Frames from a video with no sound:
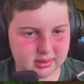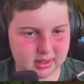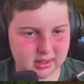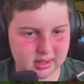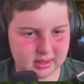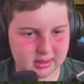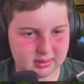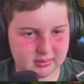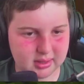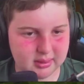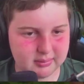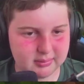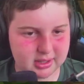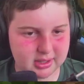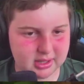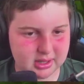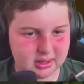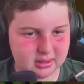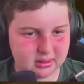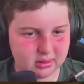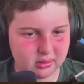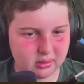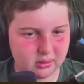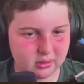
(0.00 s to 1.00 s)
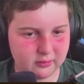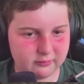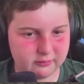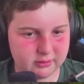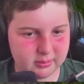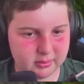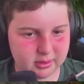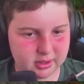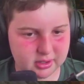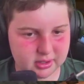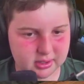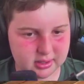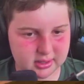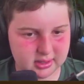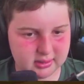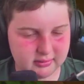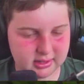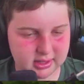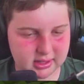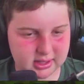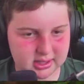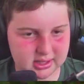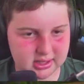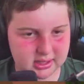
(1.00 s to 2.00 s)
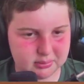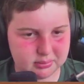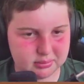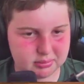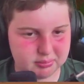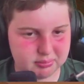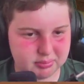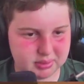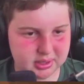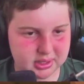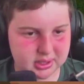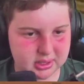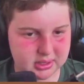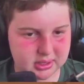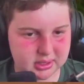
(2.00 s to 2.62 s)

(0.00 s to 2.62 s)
I mean, all of them are Disneyland tips, but